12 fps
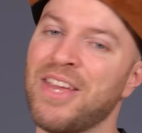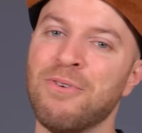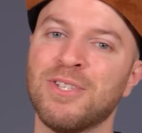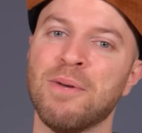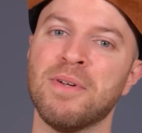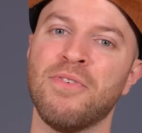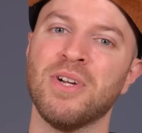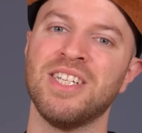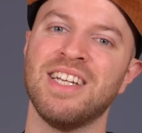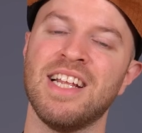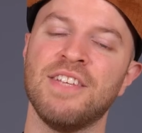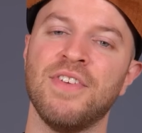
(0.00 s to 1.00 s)
you all so much for
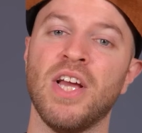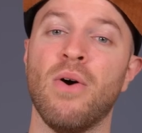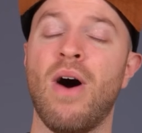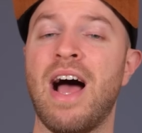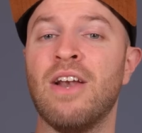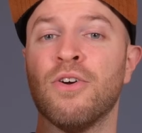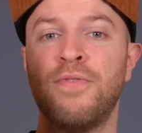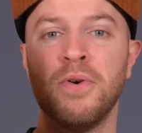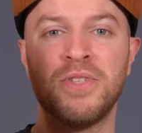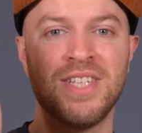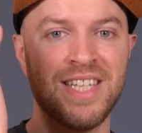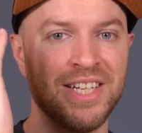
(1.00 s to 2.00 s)
watching today's video. I look
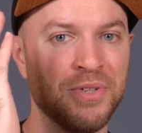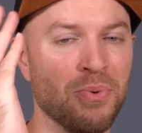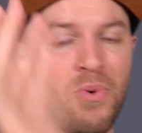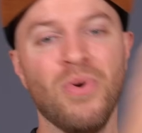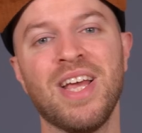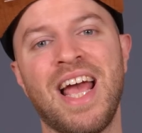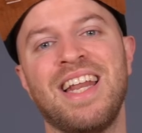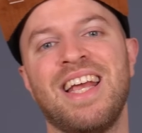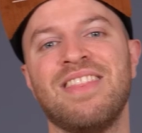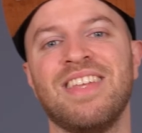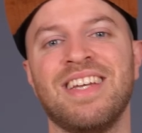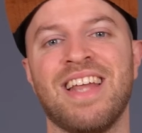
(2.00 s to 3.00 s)
forward to seeing you all again
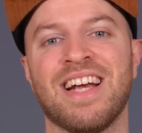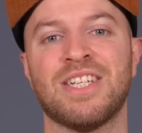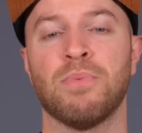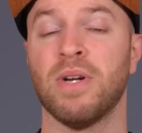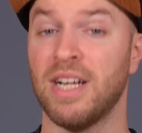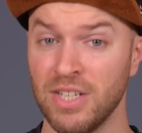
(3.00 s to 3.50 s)
in the next one.